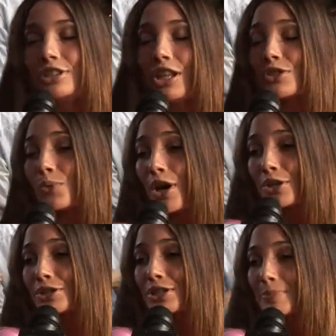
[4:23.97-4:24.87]
lots of
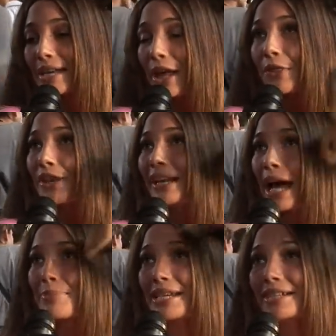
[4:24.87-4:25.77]
water, and just be healthy and
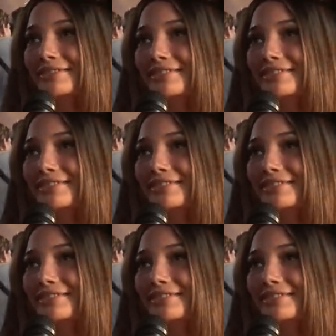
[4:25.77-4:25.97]
happy.